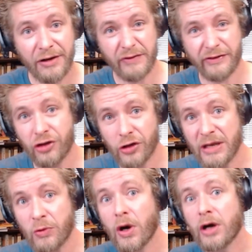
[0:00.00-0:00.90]
as a
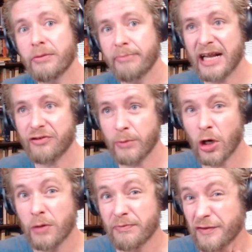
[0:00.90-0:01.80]
QB1 and Patrick
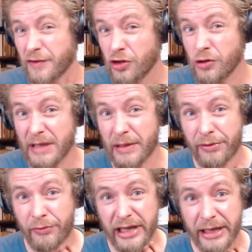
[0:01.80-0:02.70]
Mahomes as a
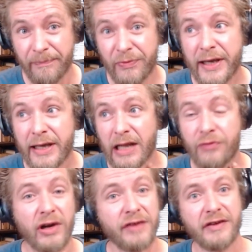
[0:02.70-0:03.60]
QB3.
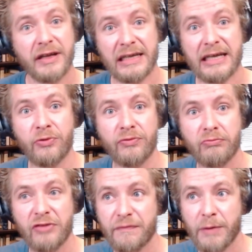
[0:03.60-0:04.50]
Interestingly,
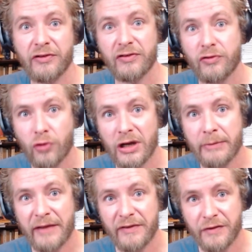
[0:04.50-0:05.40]
despite talking
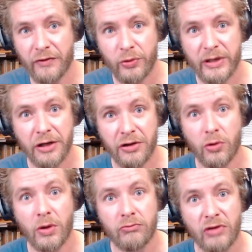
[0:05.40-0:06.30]
about this on Twitter, no
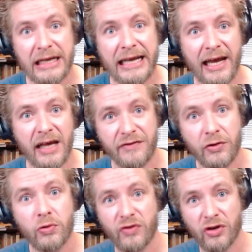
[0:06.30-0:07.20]
one really asked
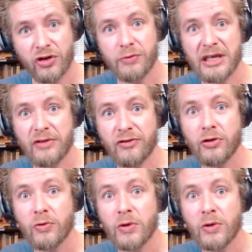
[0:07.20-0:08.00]
who was the QB2,